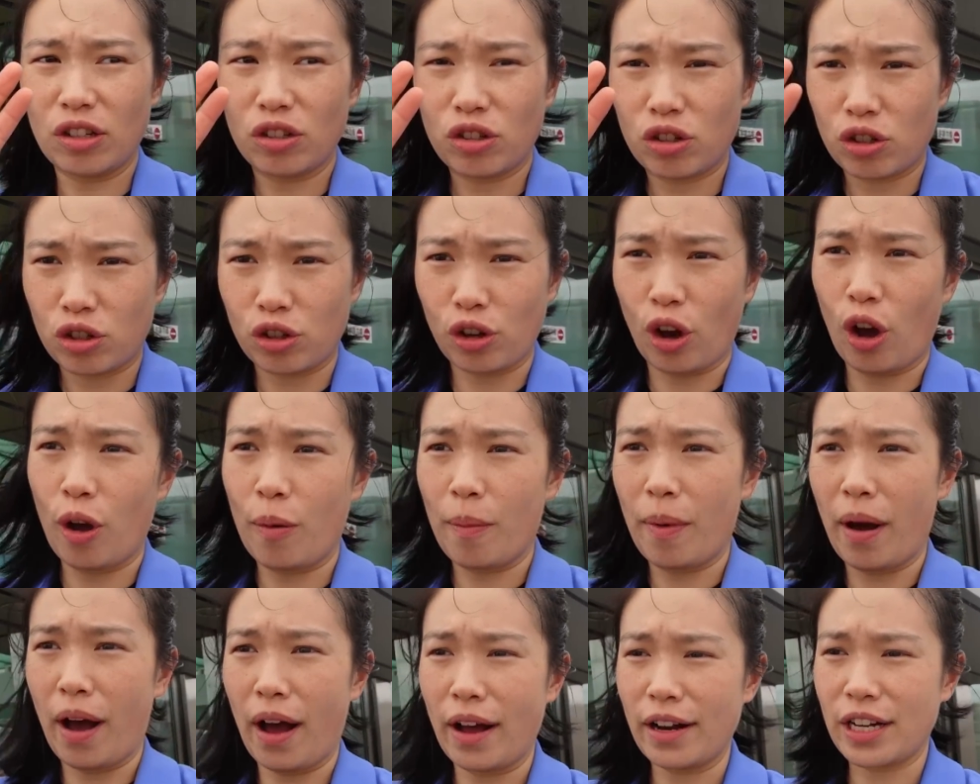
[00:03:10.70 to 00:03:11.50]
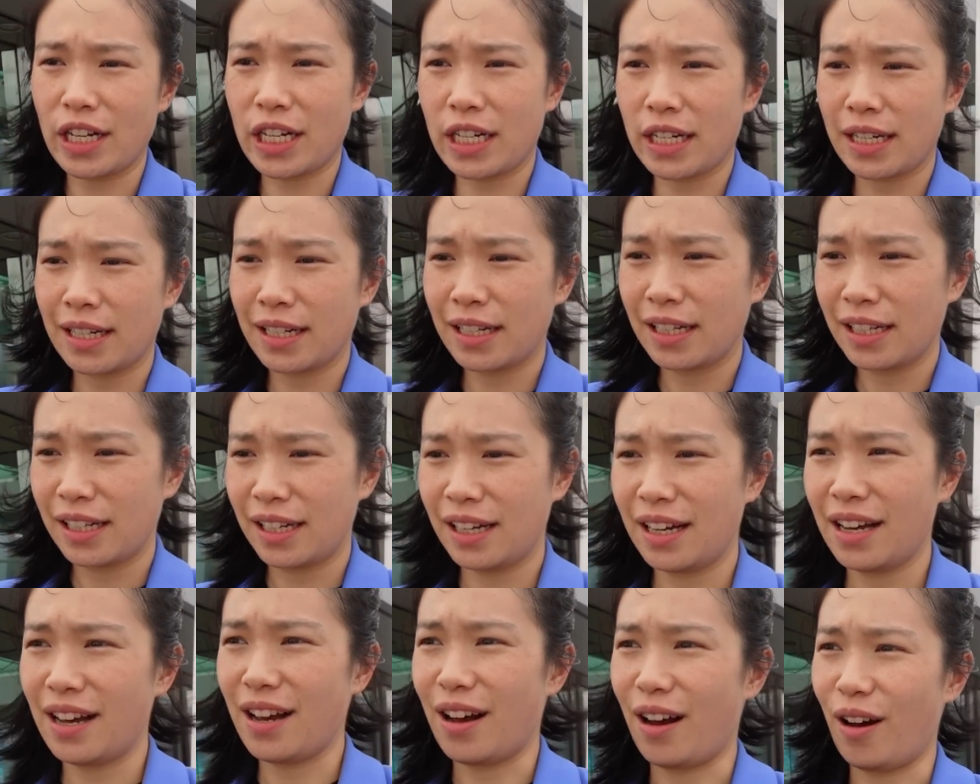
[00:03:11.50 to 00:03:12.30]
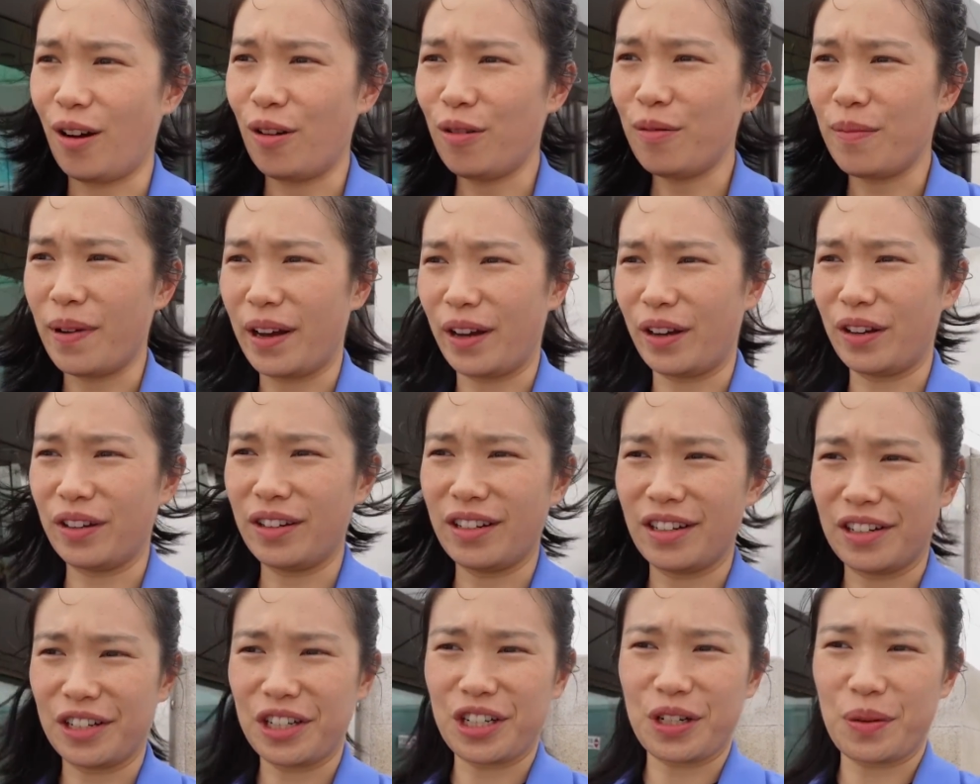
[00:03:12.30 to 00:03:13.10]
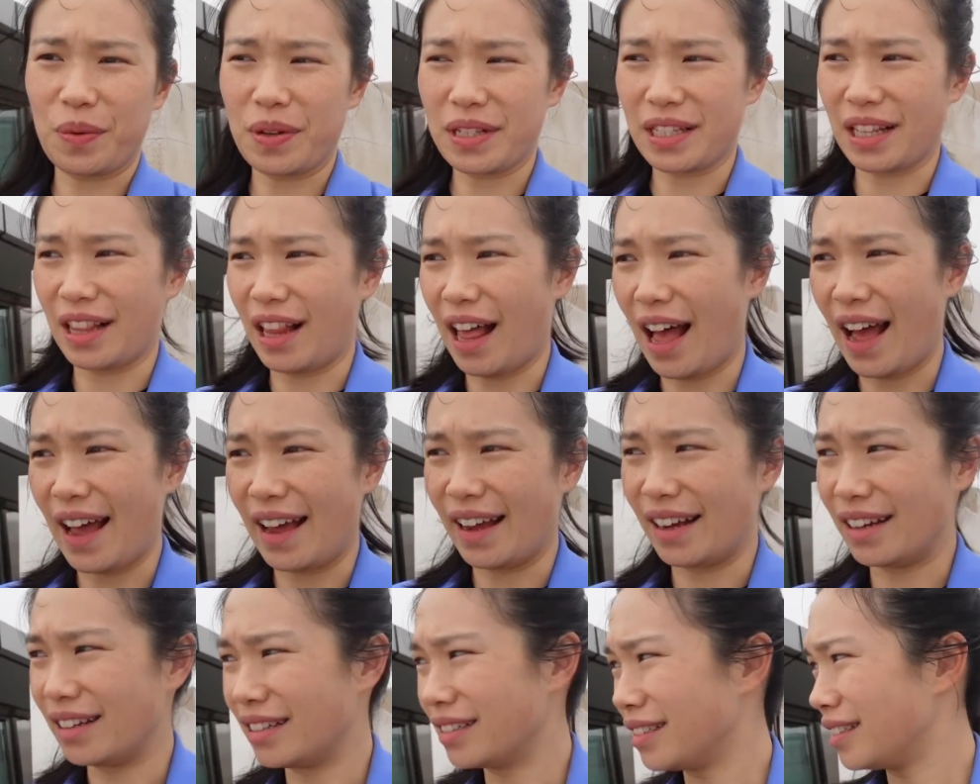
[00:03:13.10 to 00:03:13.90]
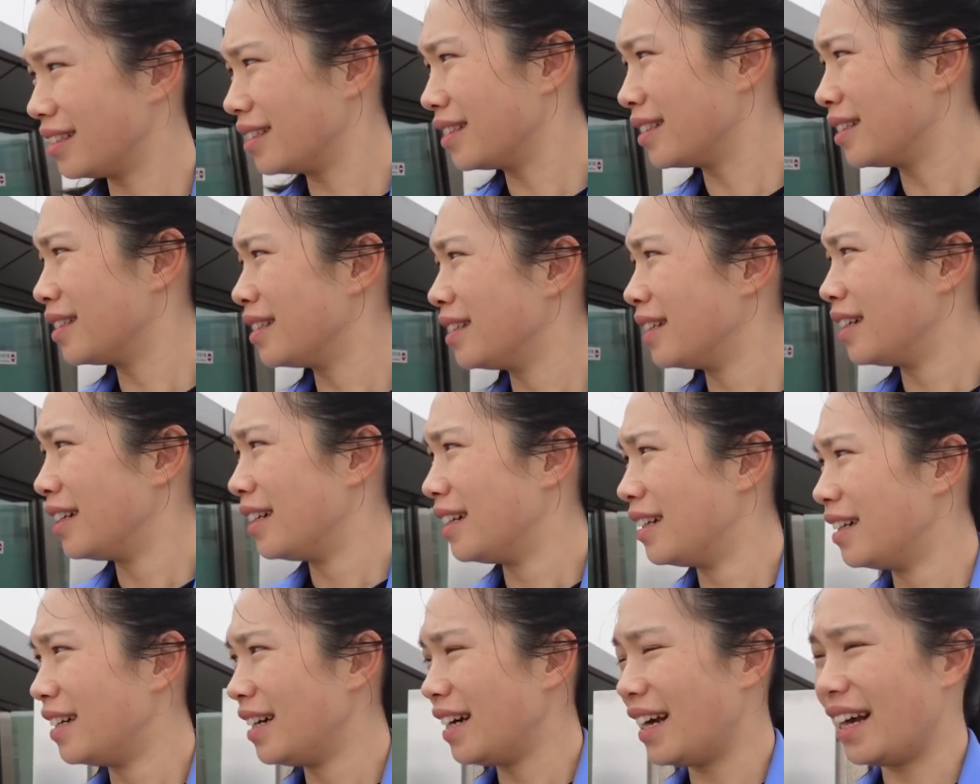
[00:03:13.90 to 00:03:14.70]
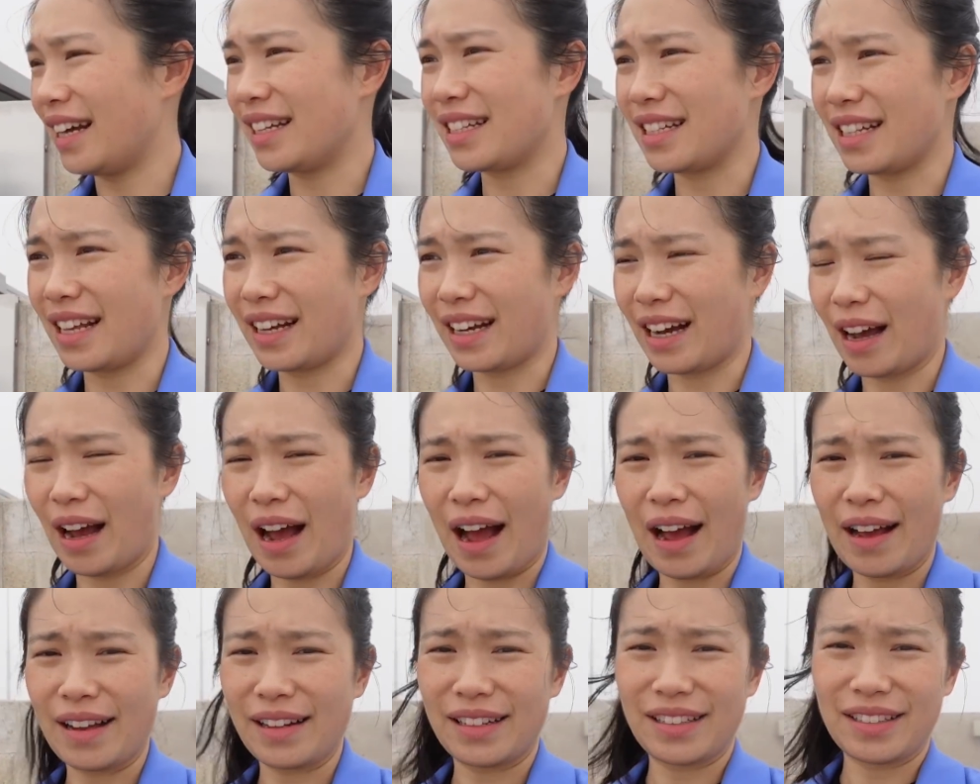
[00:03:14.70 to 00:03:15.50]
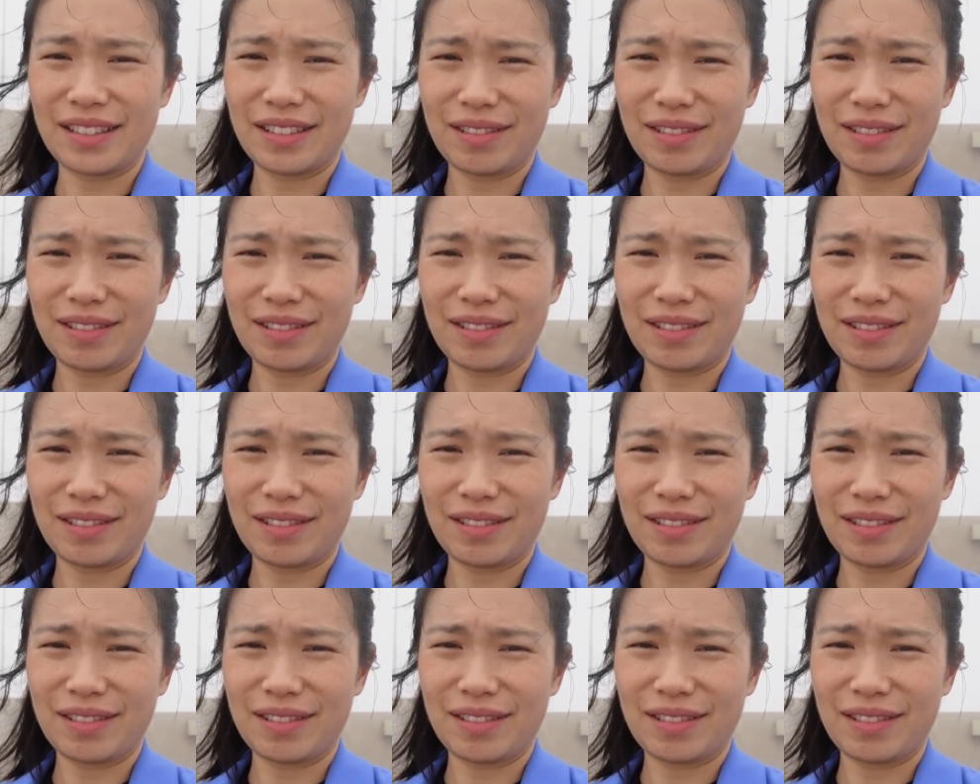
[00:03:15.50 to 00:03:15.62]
so much. Oh my goodness, she wasn't lying. It's like I